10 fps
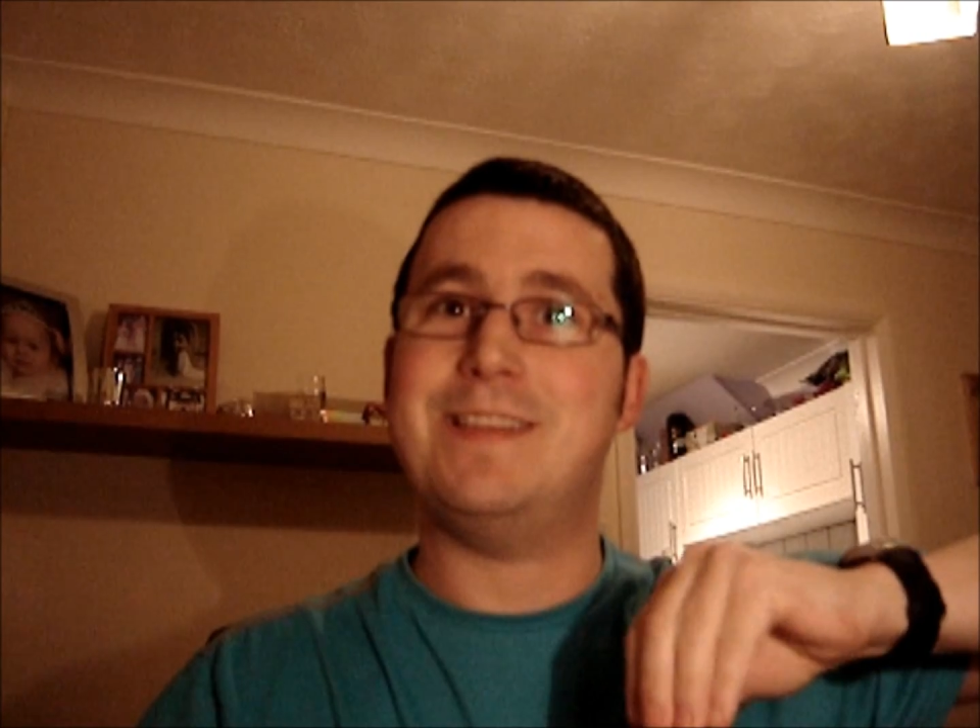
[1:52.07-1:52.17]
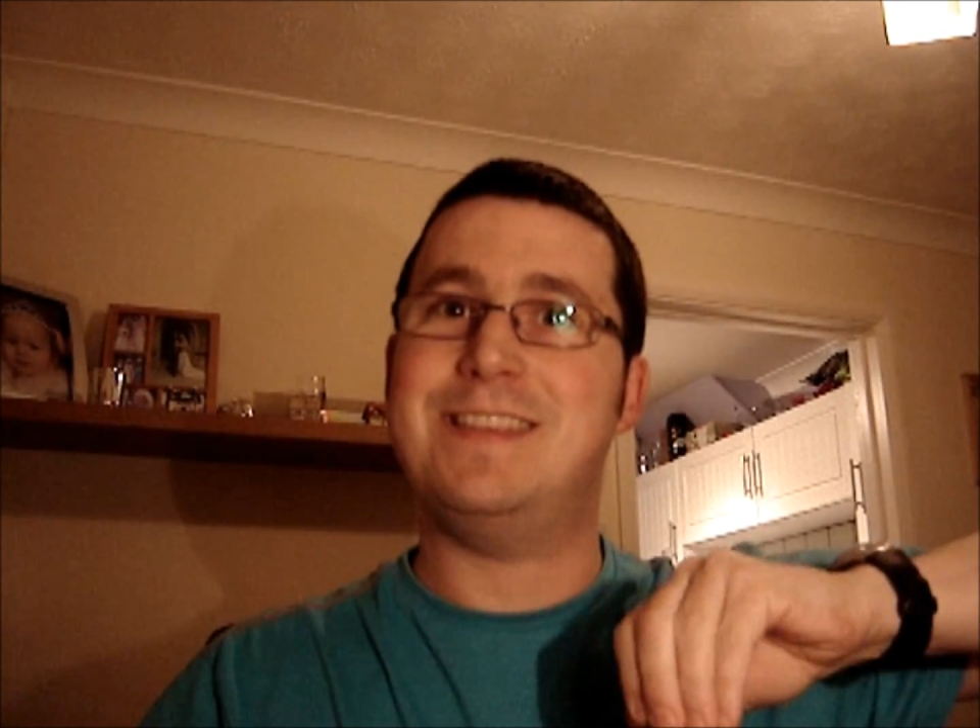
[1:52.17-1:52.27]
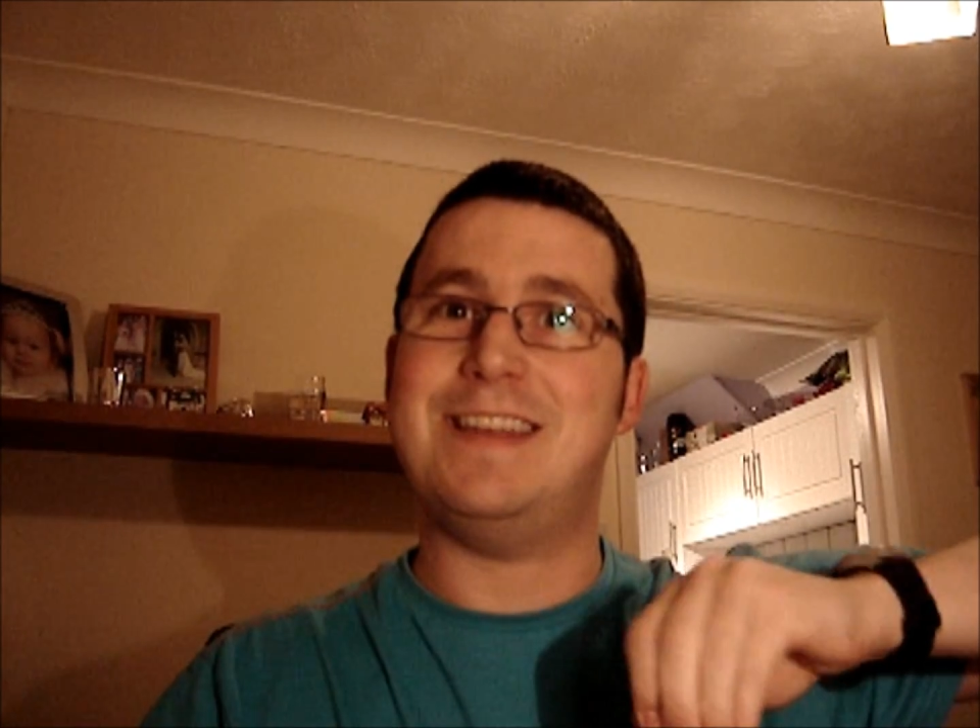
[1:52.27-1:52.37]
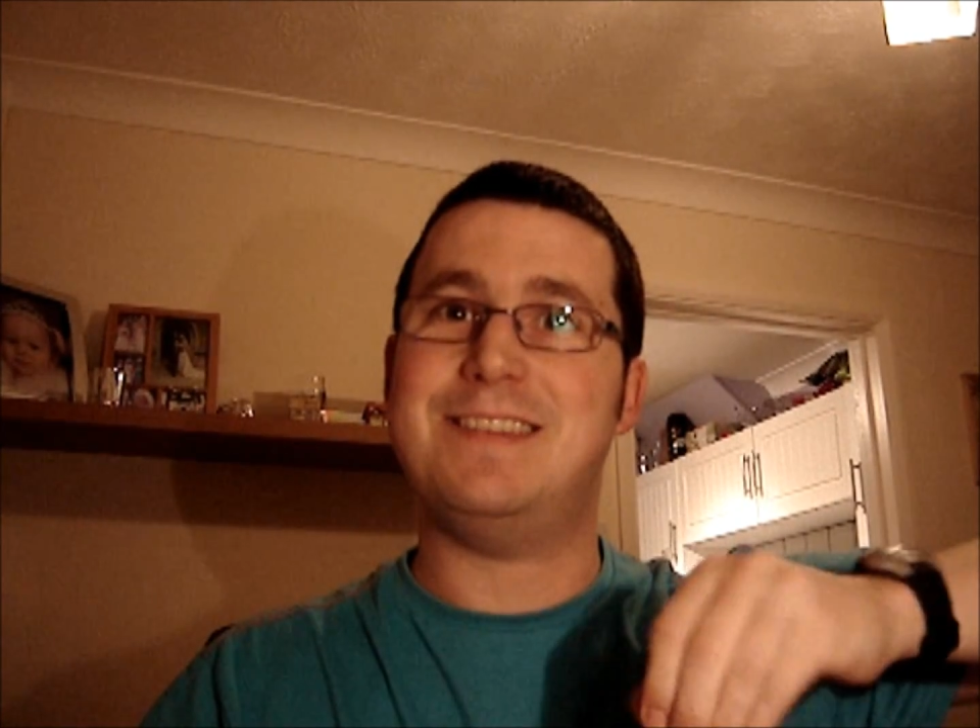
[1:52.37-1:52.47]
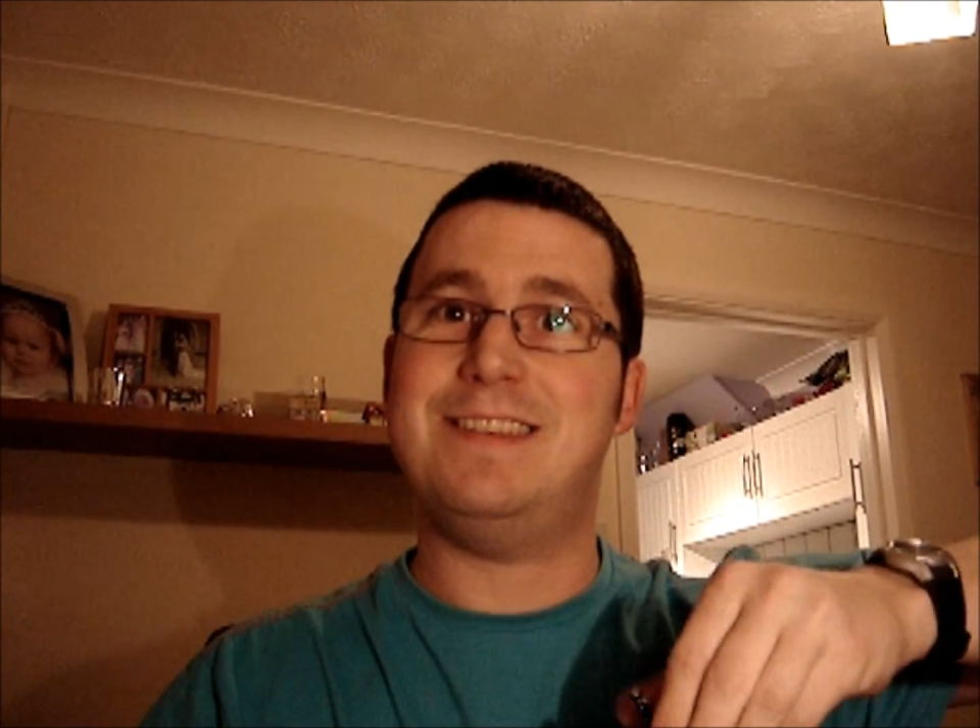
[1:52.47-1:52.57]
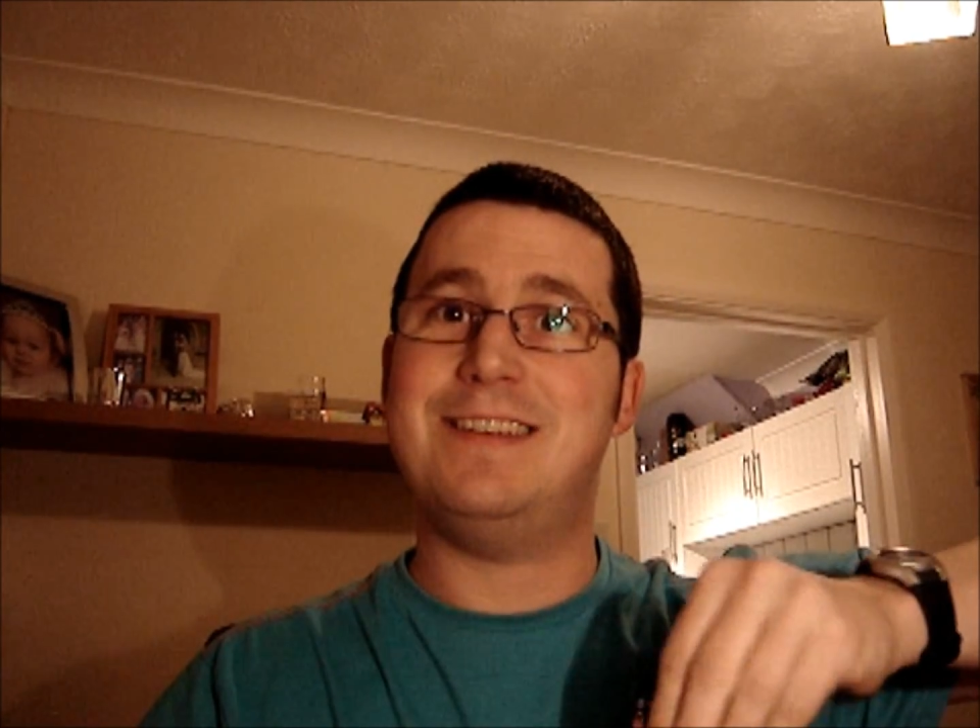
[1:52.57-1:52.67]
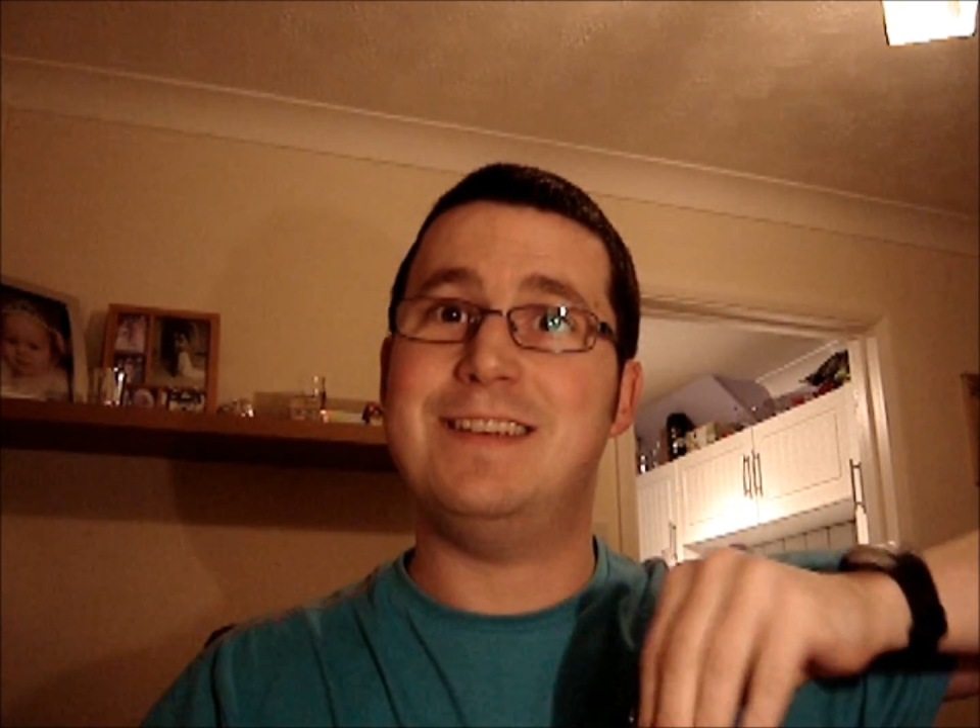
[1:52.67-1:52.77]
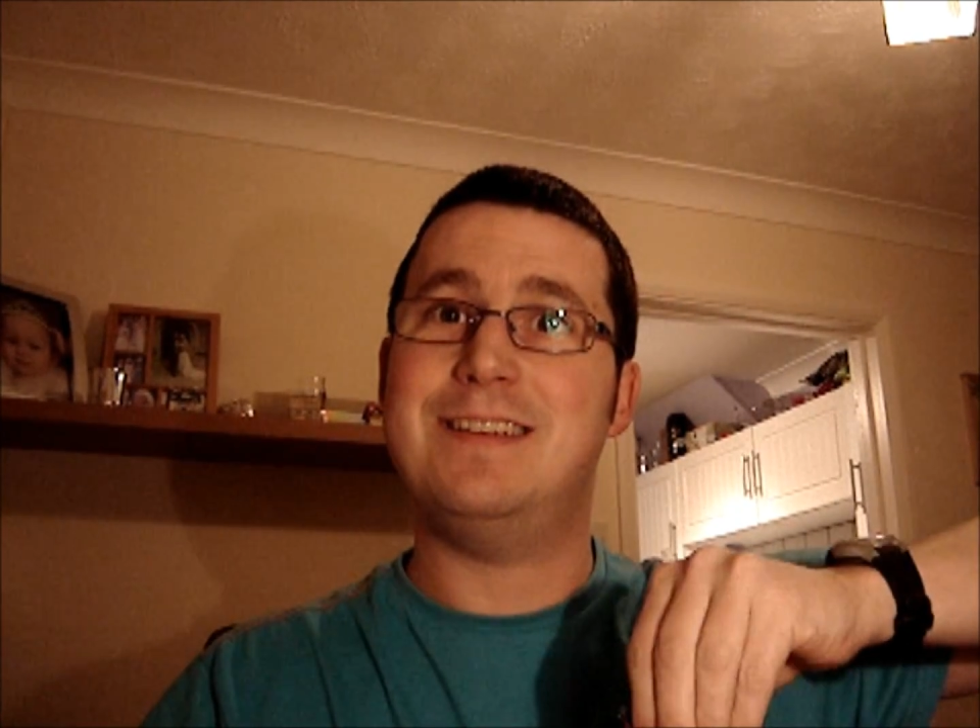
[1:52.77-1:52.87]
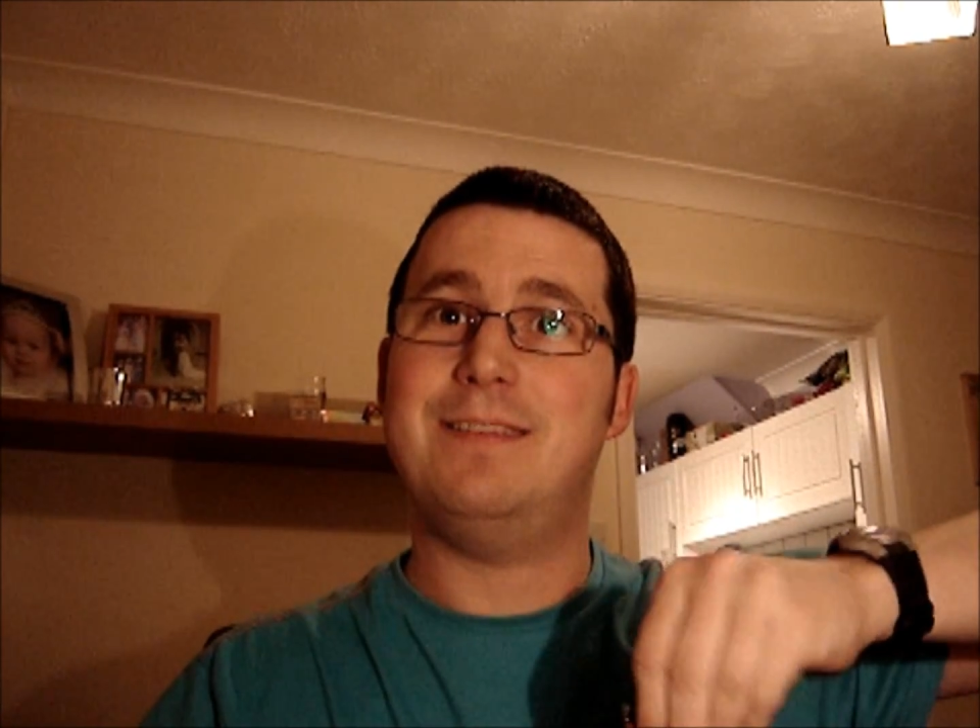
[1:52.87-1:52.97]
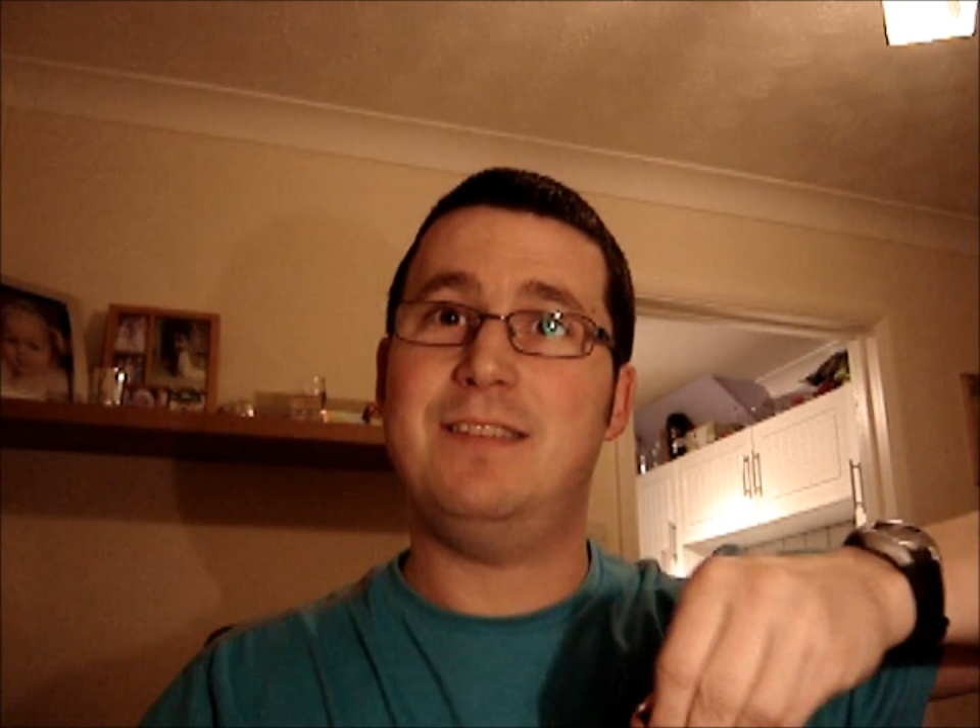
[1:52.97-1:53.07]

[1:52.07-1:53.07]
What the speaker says: and tested